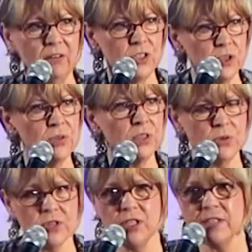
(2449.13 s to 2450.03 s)
Jews and
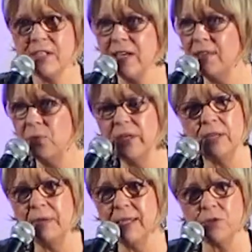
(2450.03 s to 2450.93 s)
Christians together, we can
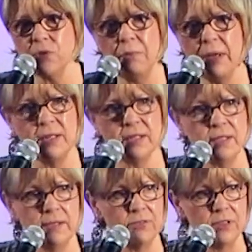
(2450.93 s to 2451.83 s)
make a tremendous
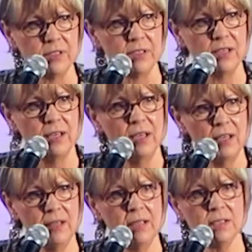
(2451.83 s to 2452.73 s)
difference
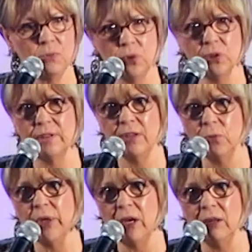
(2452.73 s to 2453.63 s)
in the world that
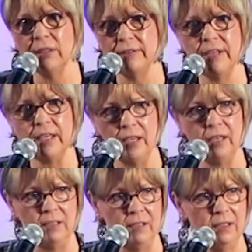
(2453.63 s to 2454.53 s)
we are living
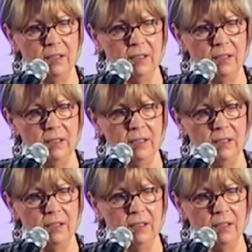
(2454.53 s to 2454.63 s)
in.